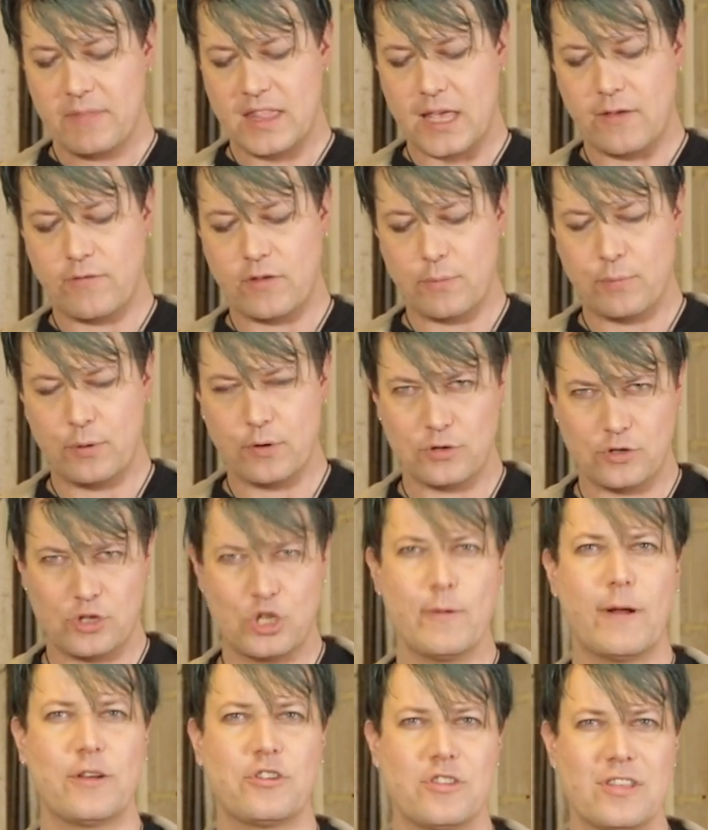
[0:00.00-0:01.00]
if you put
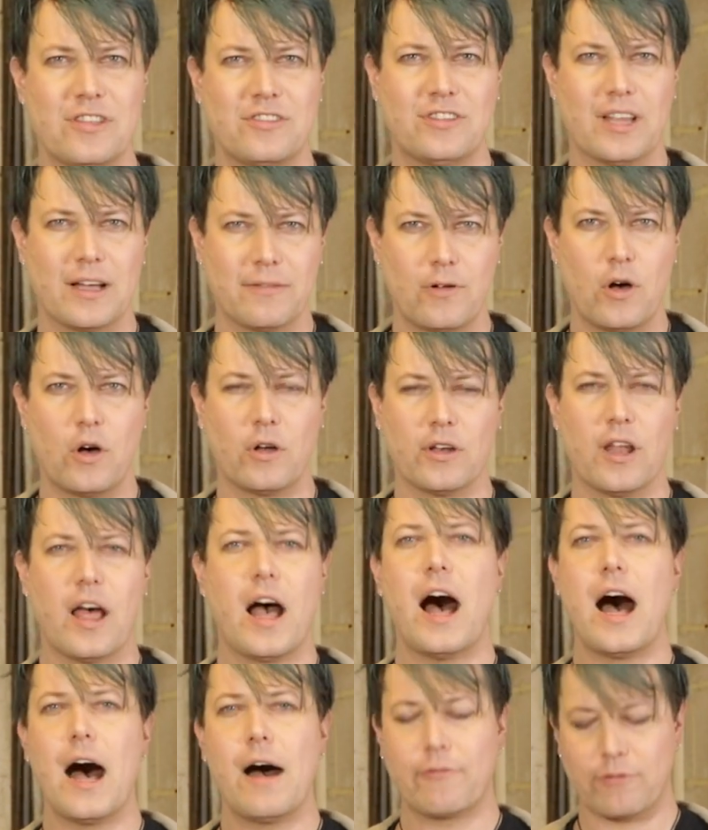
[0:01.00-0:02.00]
too much of this stuff on,
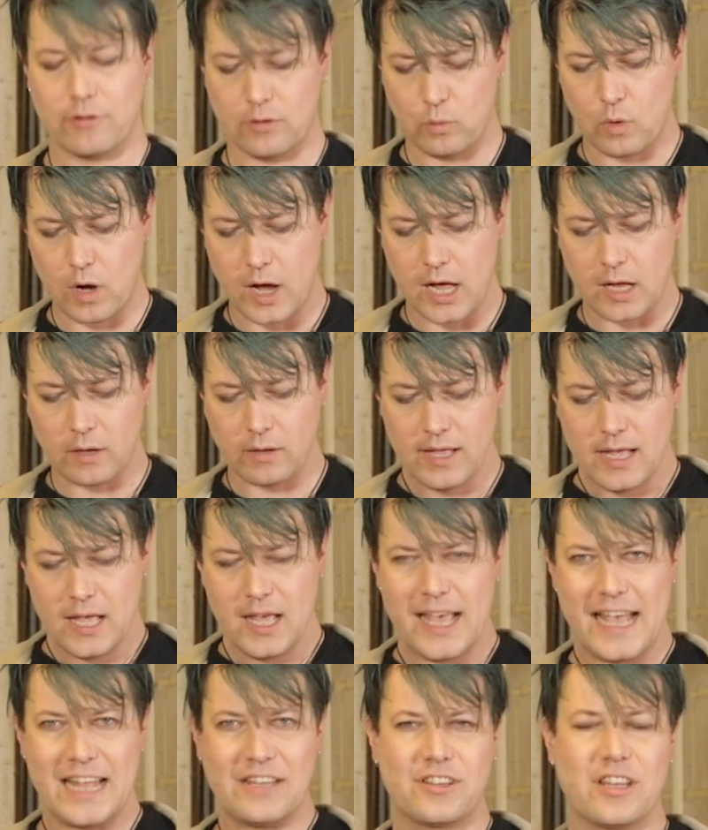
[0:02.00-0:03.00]
after a while
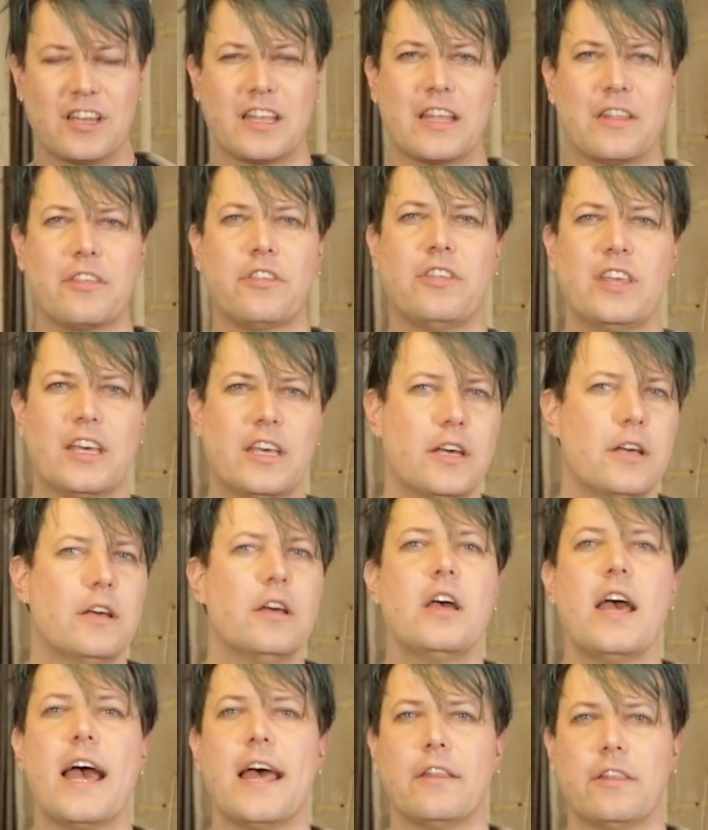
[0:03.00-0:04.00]
it's going to get thicker
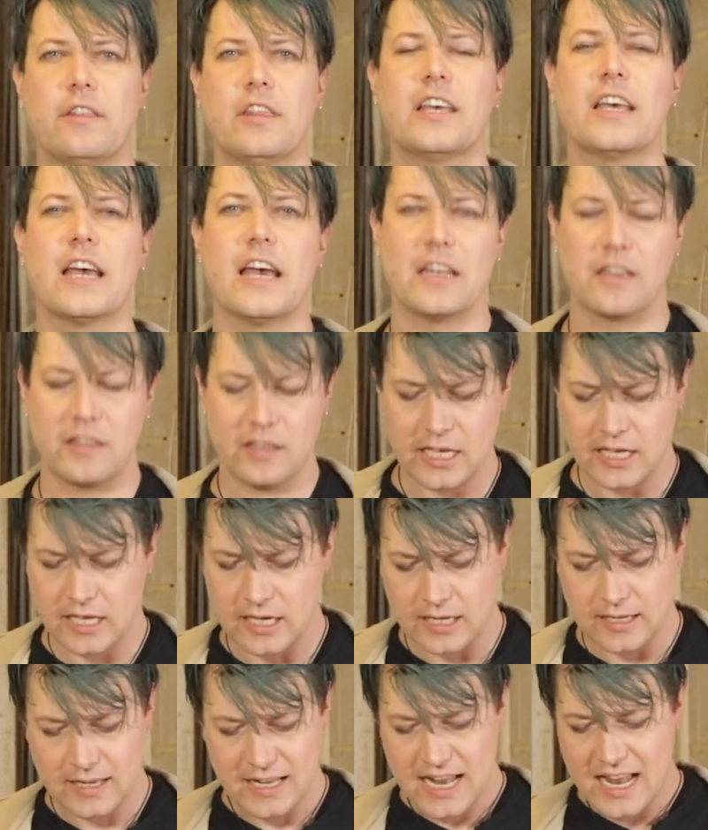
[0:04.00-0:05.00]
and thicker and
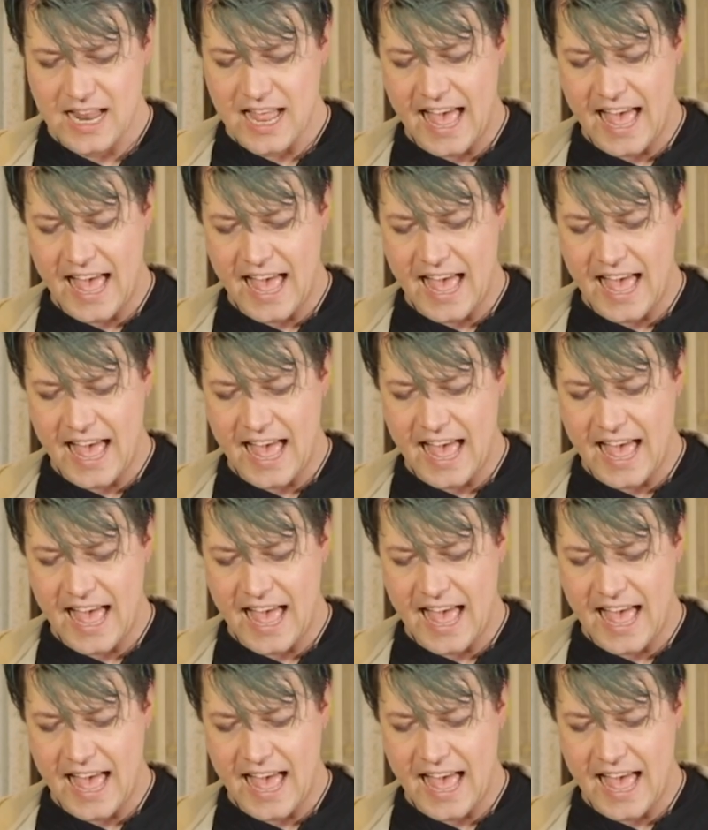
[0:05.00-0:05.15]
thicker,